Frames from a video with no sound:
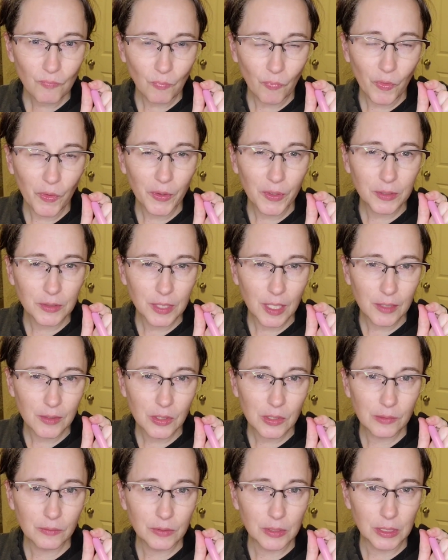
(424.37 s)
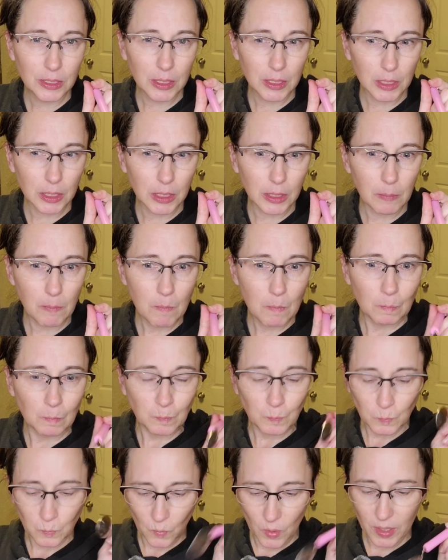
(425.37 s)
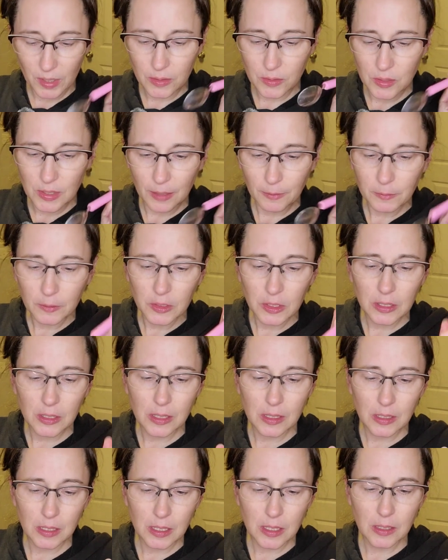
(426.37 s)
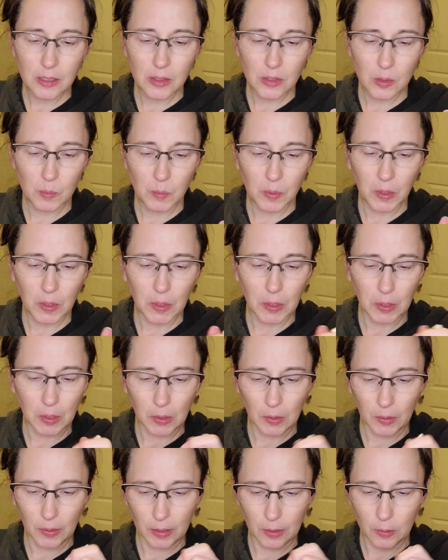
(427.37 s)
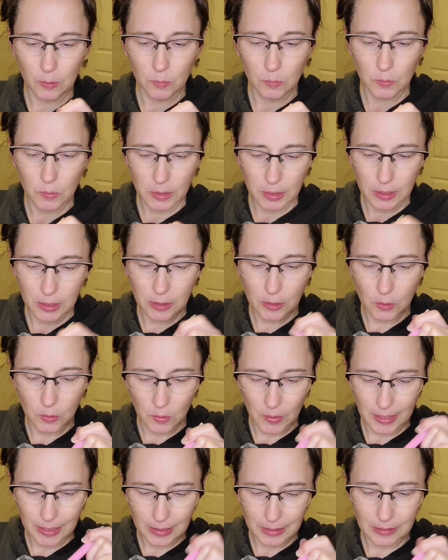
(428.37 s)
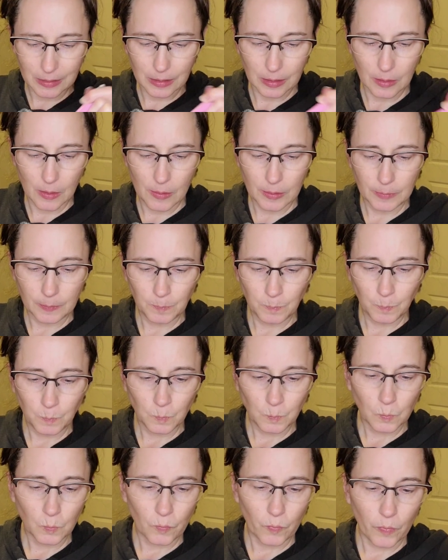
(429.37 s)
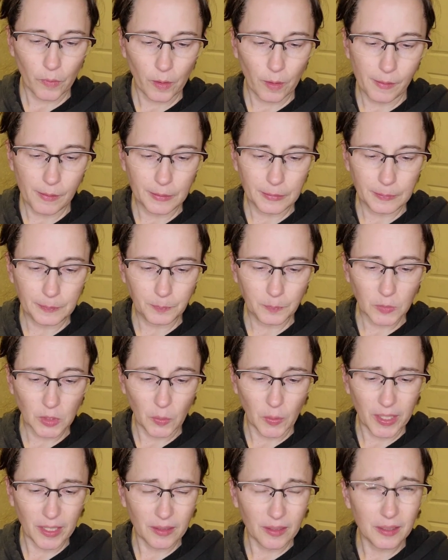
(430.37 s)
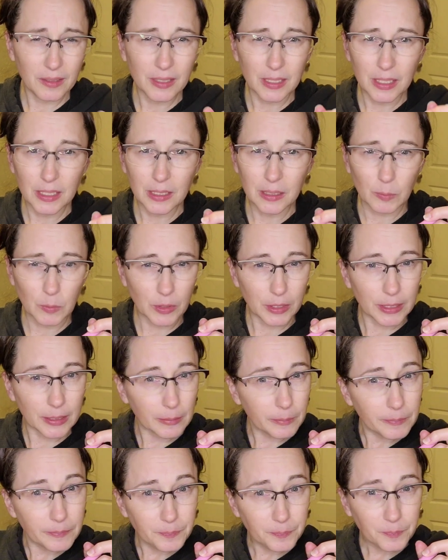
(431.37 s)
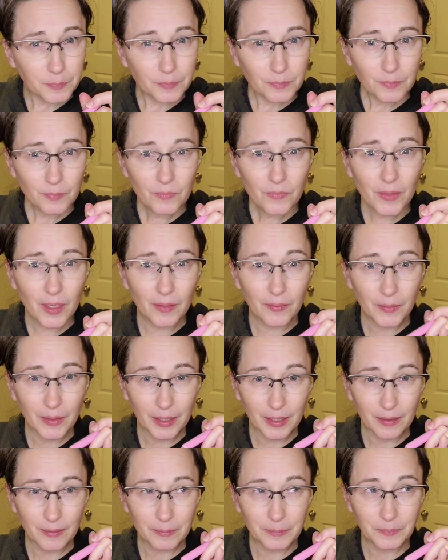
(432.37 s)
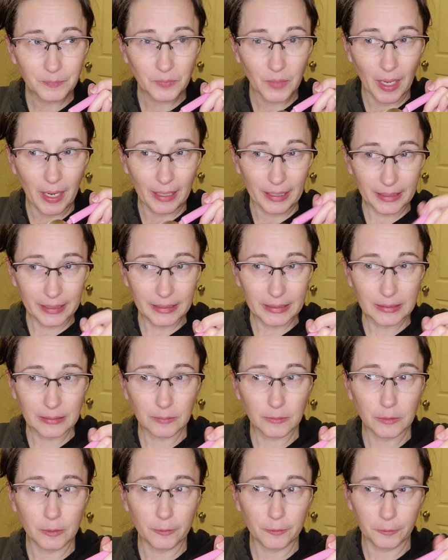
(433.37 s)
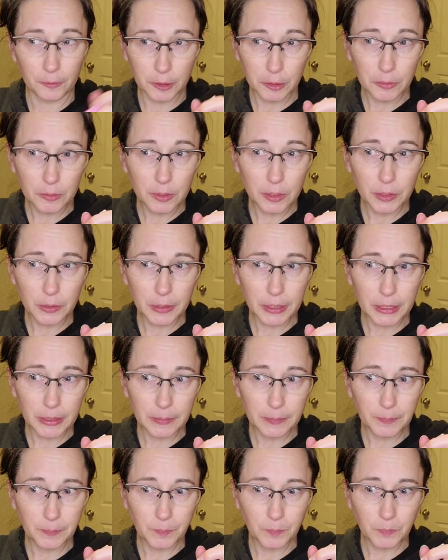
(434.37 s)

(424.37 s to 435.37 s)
You can taste the vanilla. I can definitely see this being like a really great thing to eat in the morning. Like adding fruit to it.